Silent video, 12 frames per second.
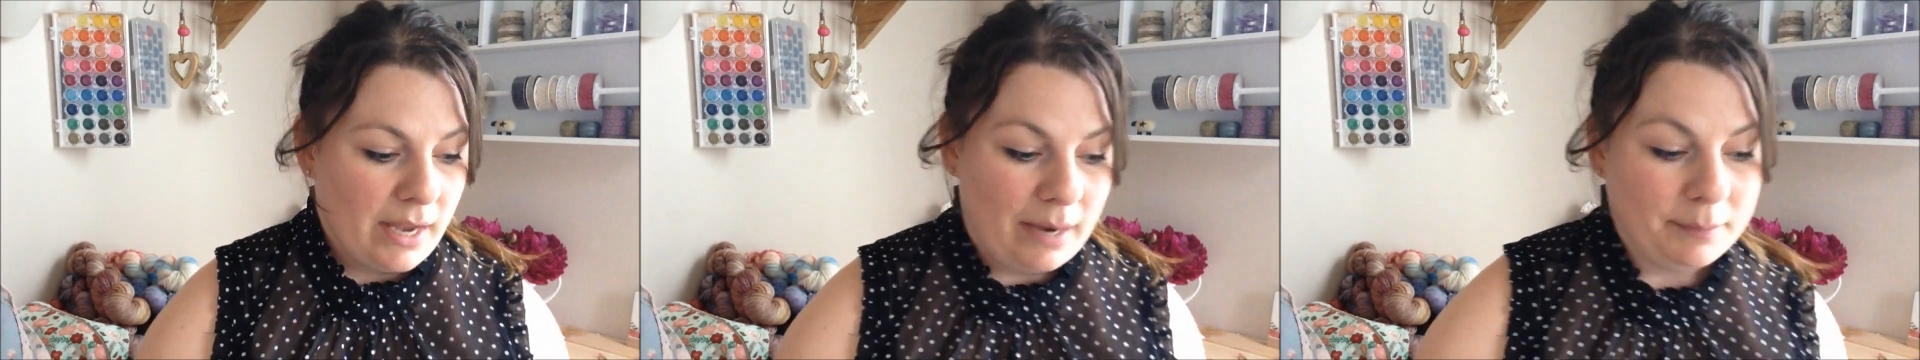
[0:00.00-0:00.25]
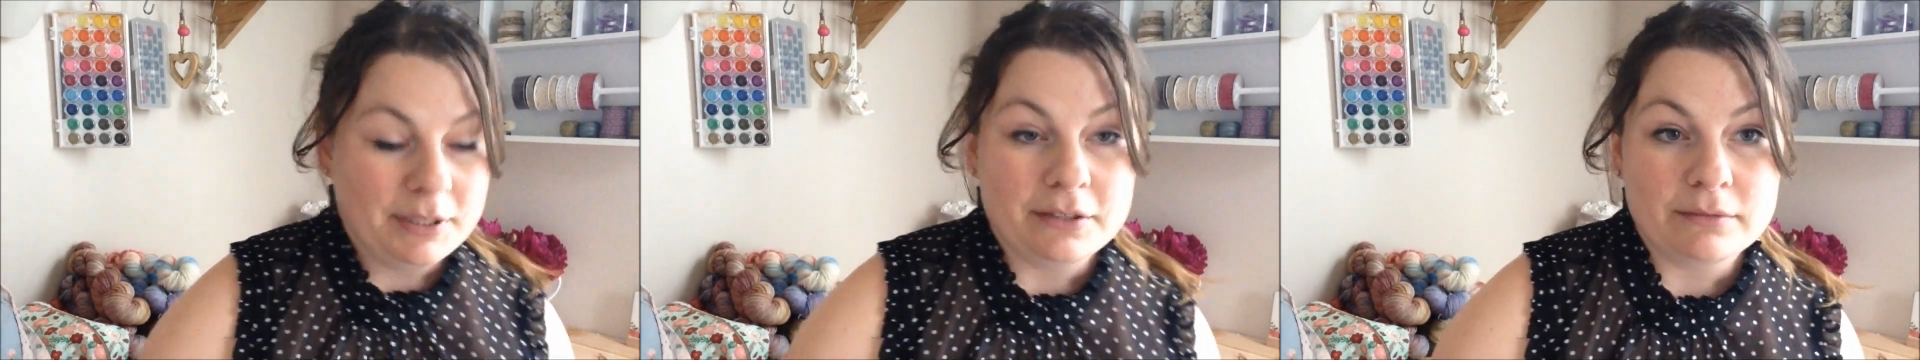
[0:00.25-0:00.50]

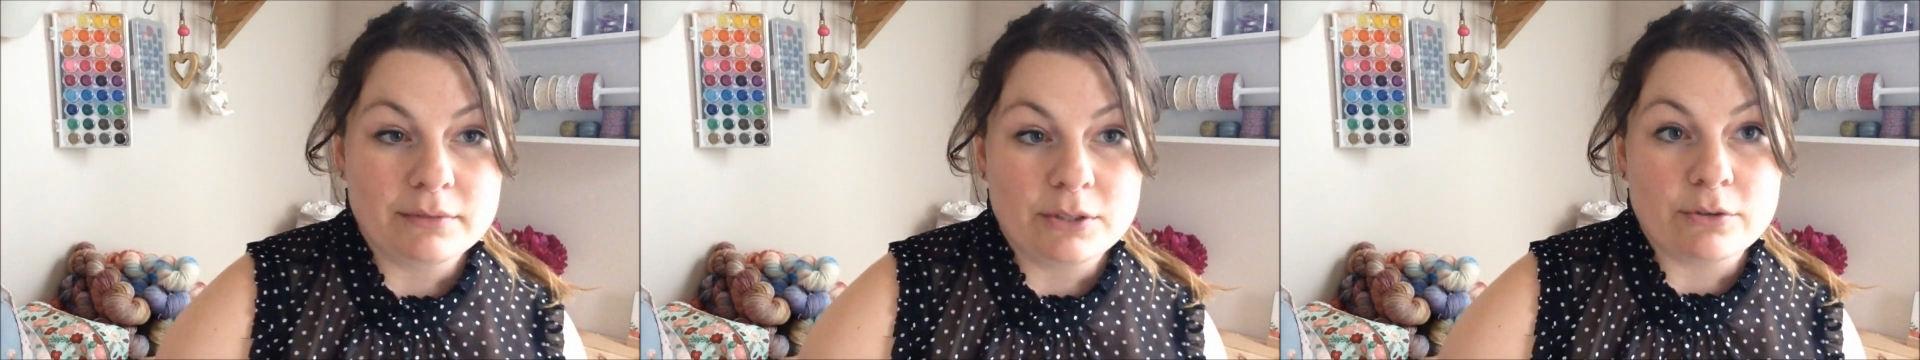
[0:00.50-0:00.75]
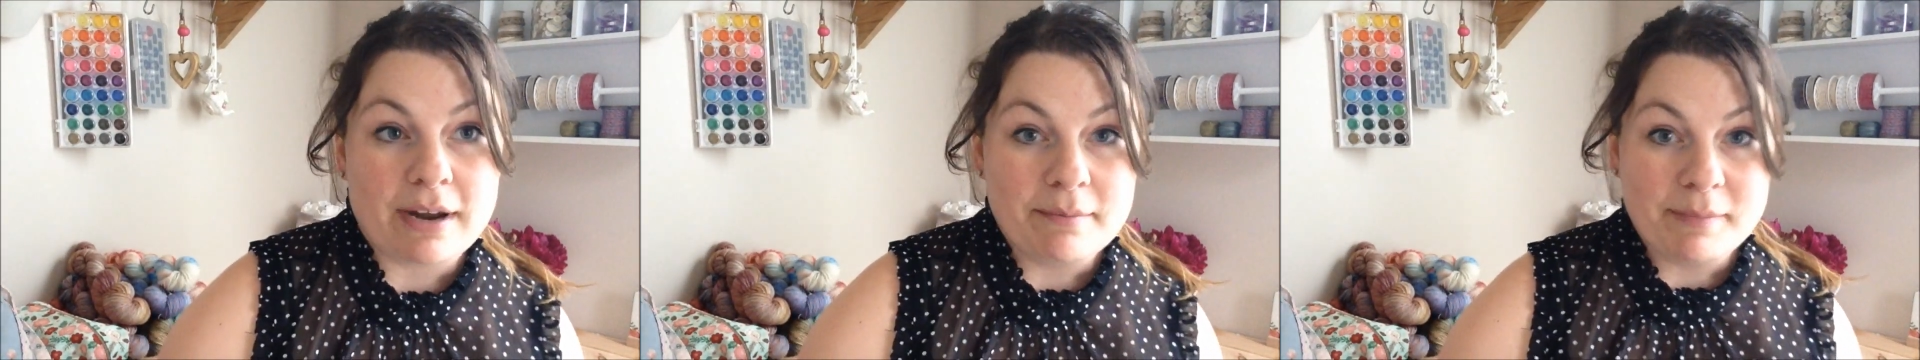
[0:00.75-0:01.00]
I'm going to
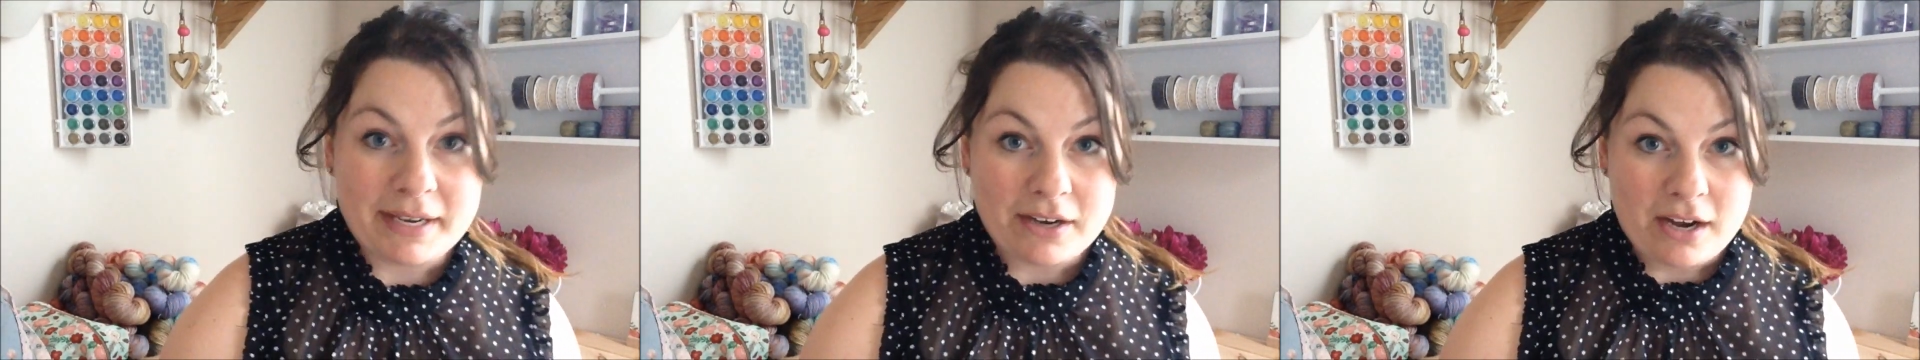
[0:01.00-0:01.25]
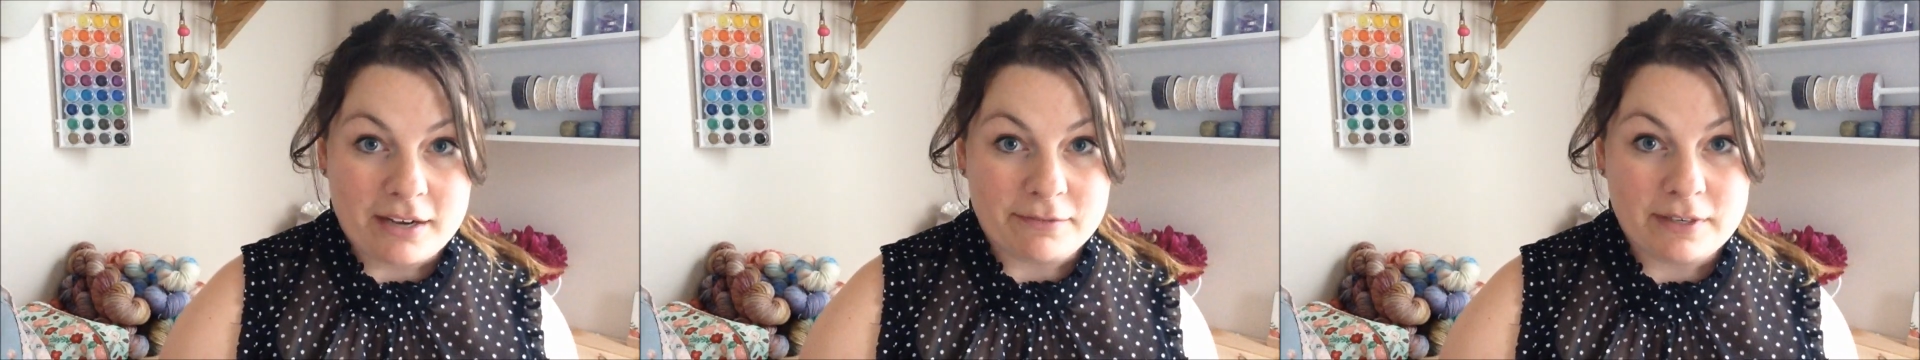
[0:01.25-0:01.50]
grab my
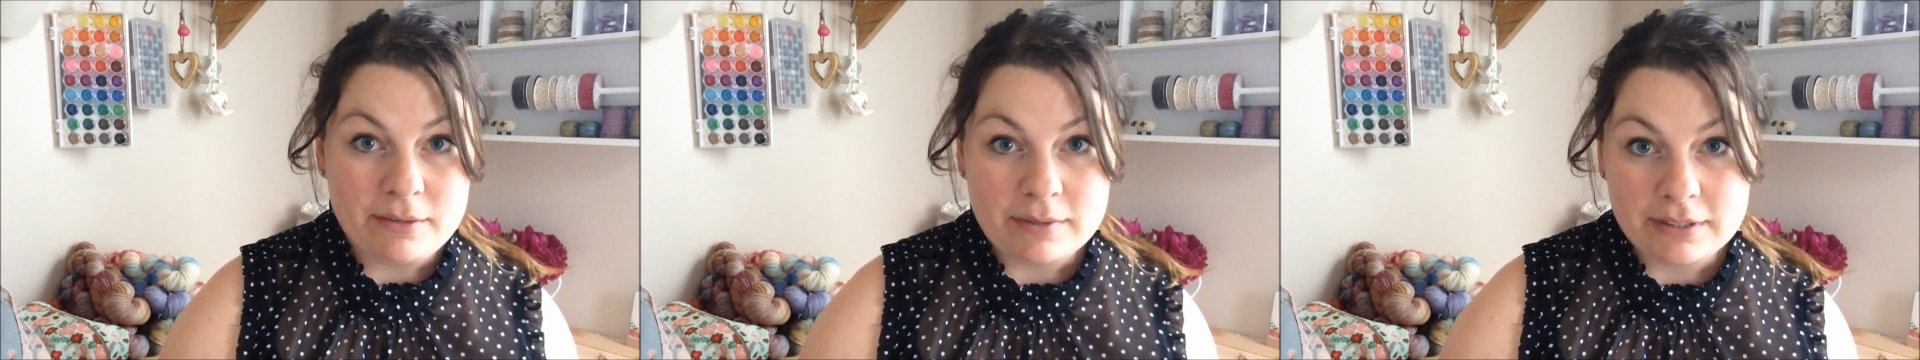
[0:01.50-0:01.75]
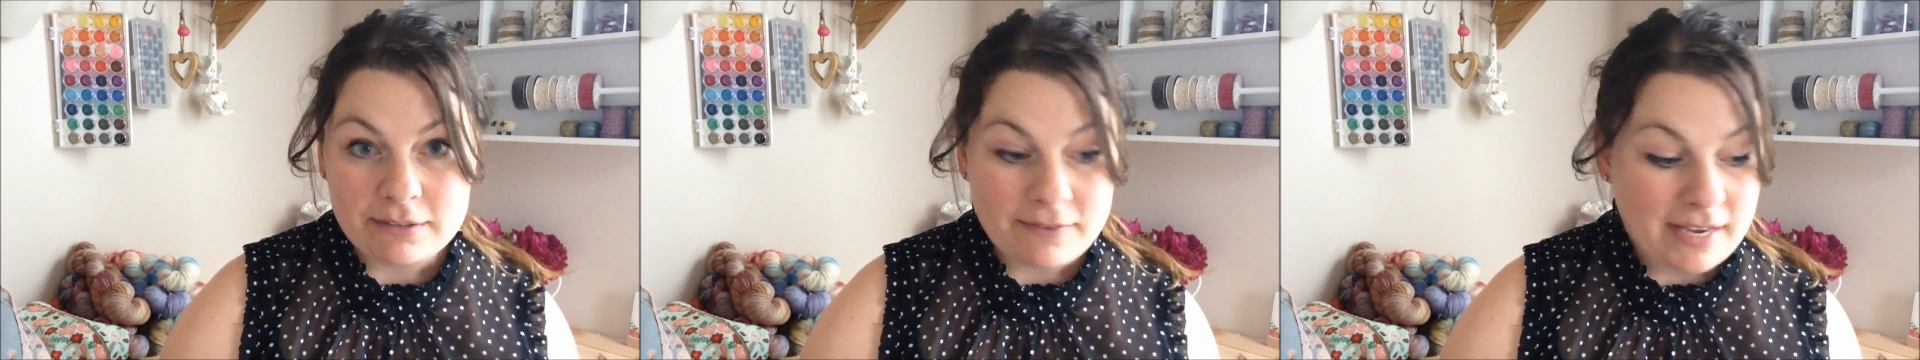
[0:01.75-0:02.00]
coffee
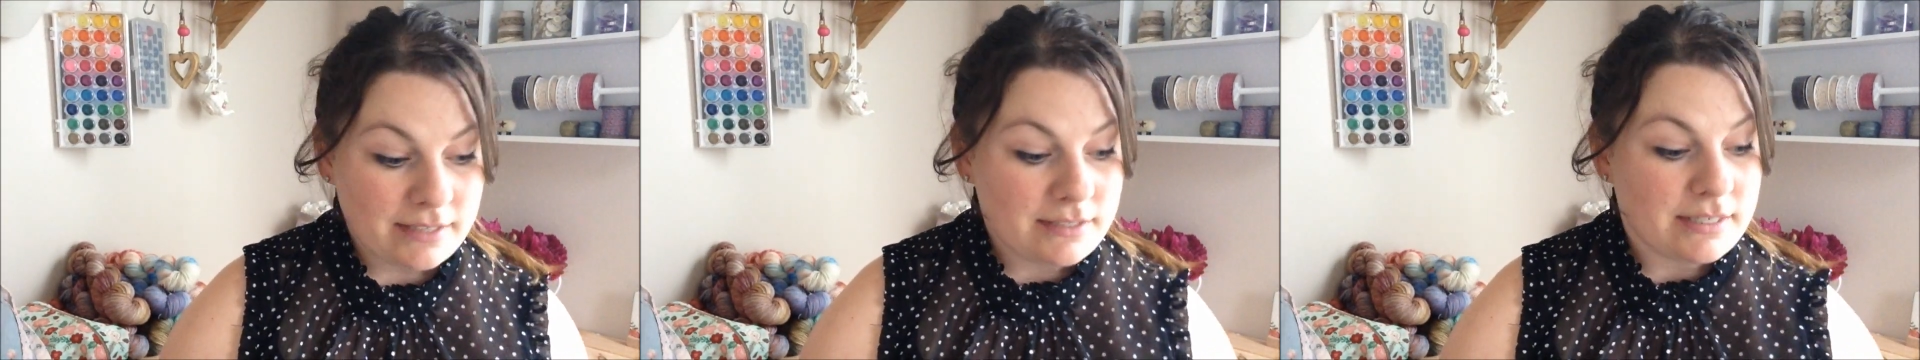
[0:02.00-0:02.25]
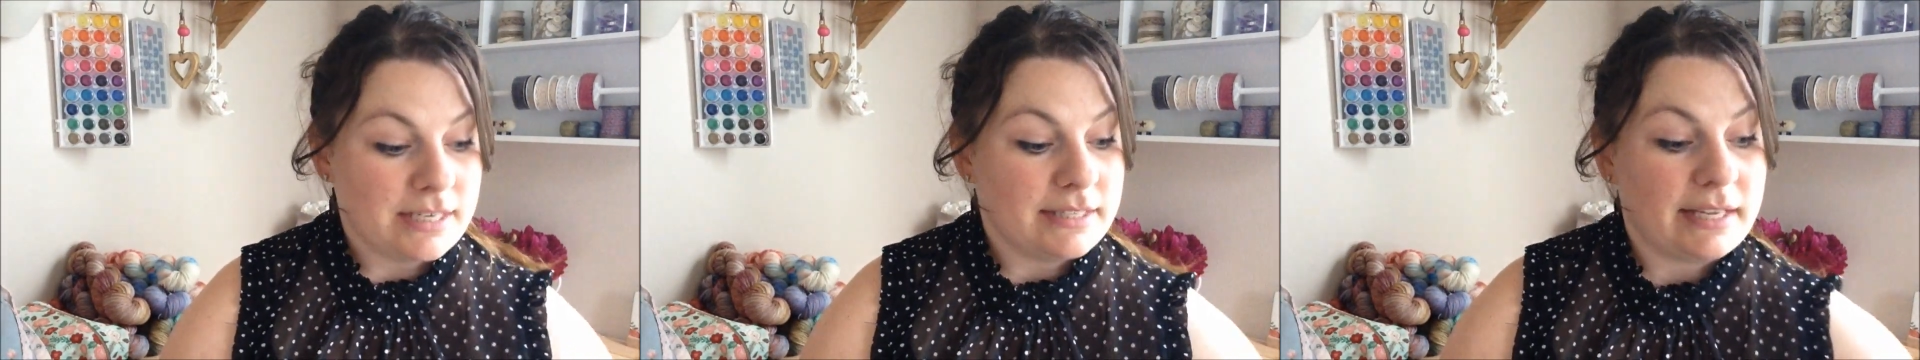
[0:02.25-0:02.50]
really
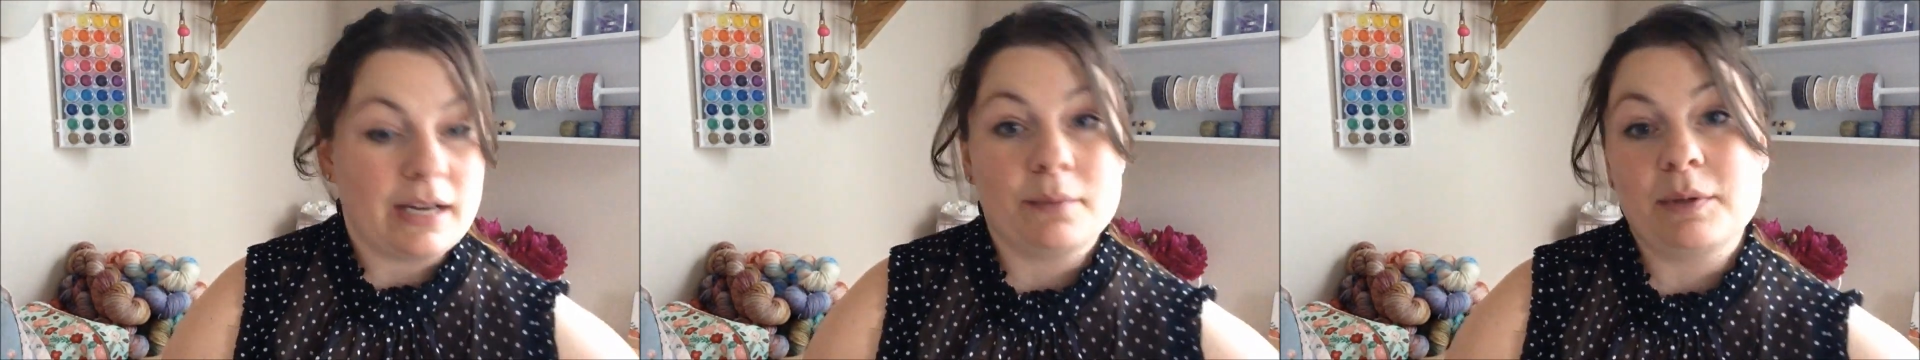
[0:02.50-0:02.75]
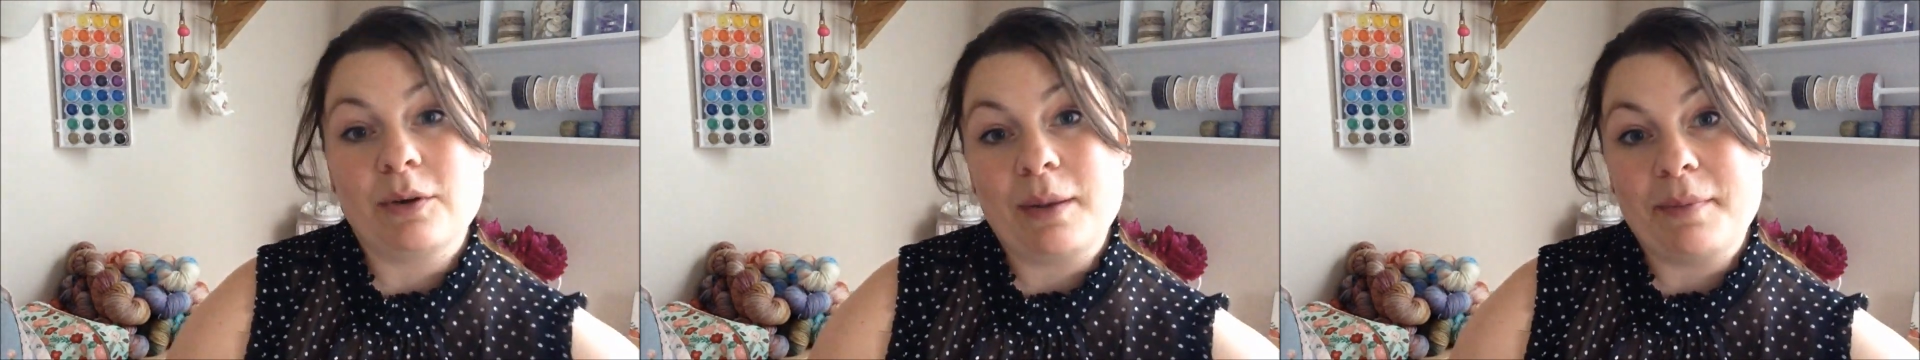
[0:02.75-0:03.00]
fast, and then I'll
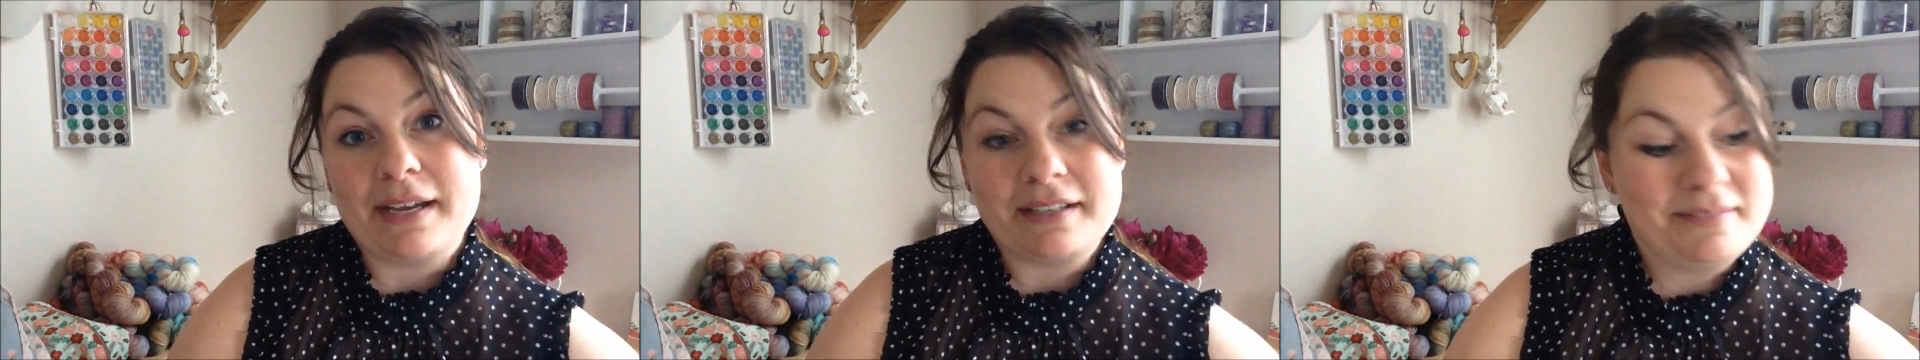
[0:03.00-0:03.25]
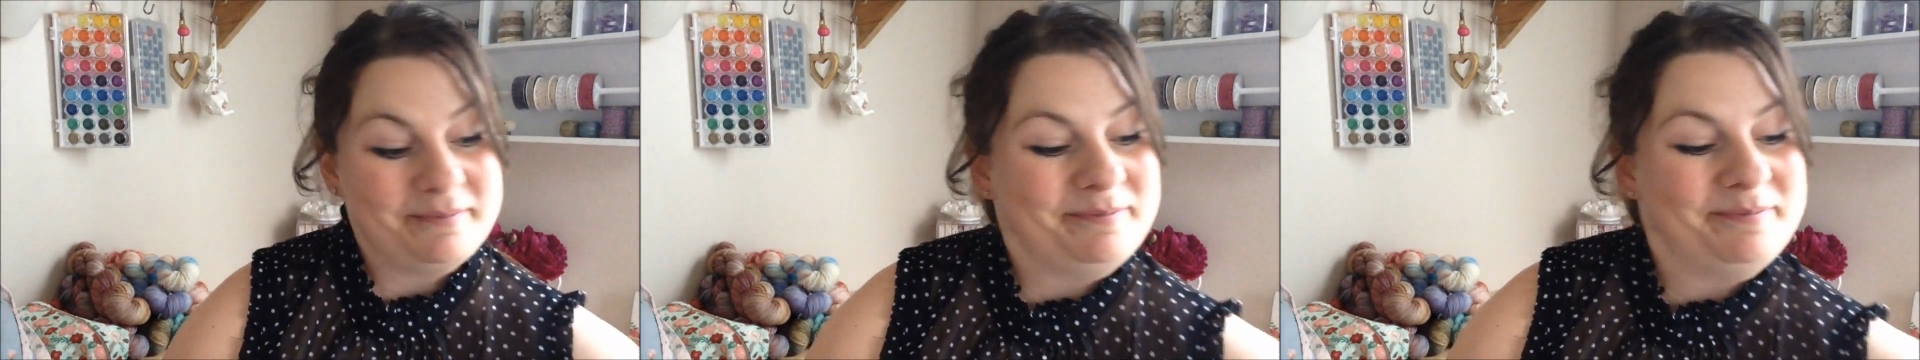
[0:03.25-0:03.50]
be right back.